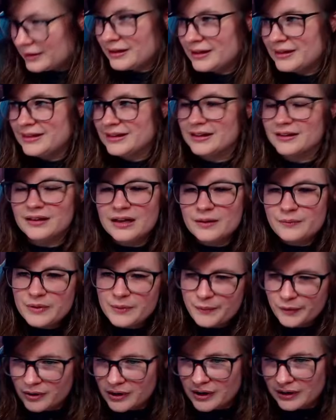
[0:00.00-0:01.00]
like a lot of
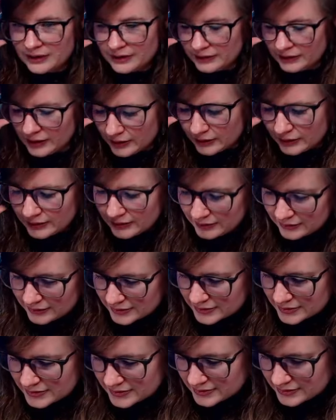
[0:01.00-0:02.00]
people call it luck.
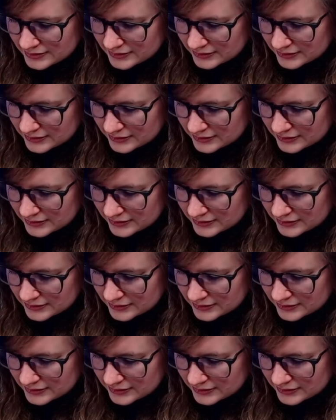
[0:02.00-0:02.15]
It's